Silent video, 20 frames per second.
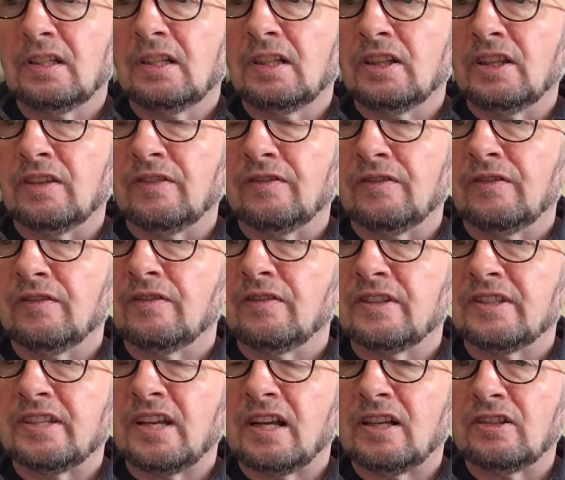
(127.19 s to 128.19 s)
the
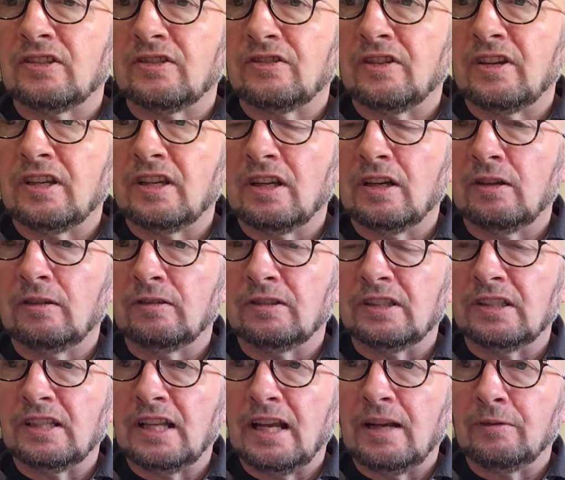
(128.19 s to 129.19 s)
2nd string you're
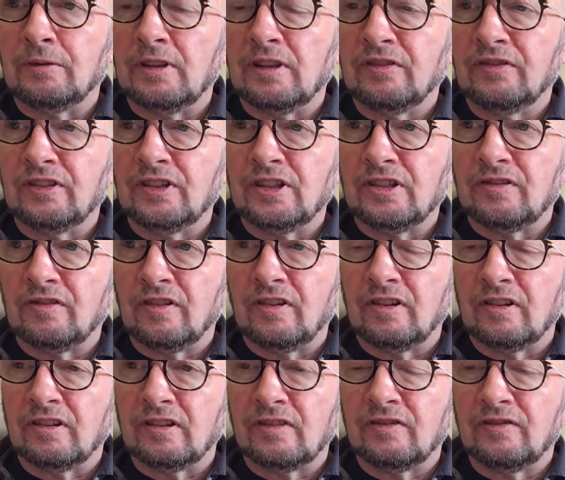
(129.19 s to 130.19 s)
holding down with your 1st
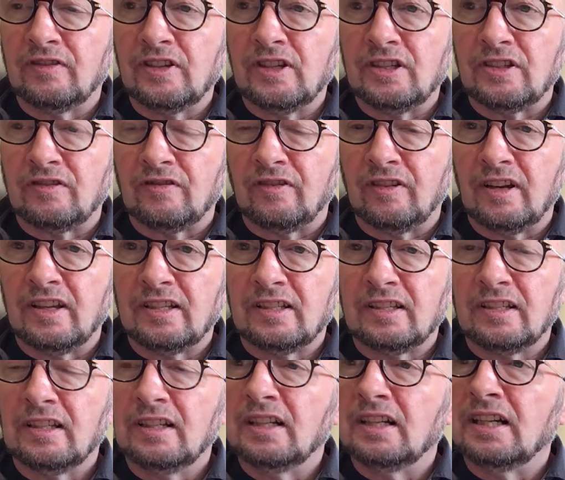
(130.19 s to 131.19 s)
finger at the 1st fret,
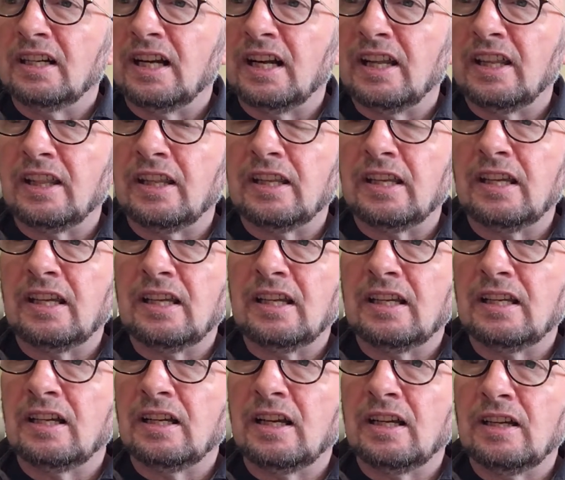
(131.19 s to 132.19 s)
and the
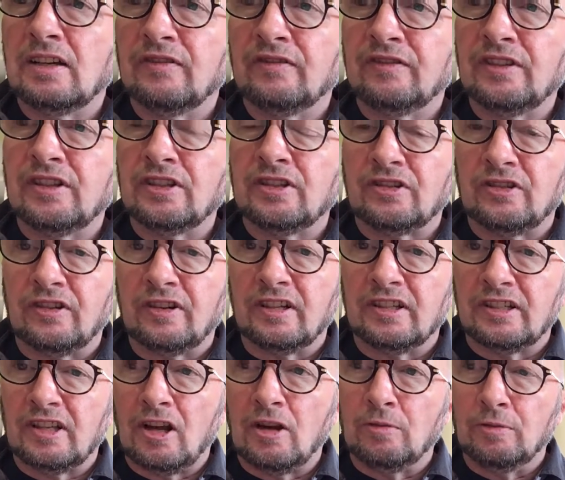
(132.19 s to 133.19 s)
1st string
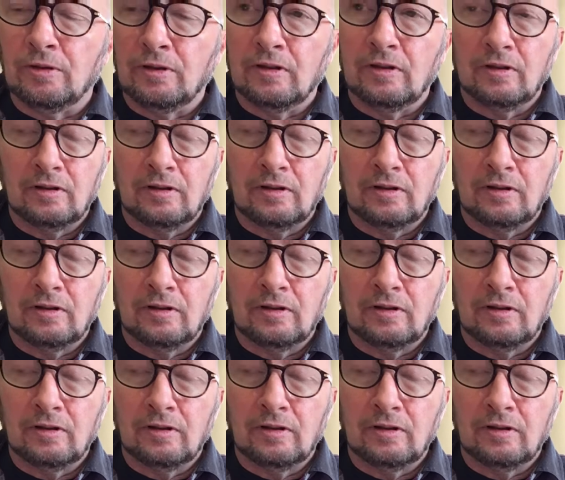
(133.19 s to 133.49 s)
is open.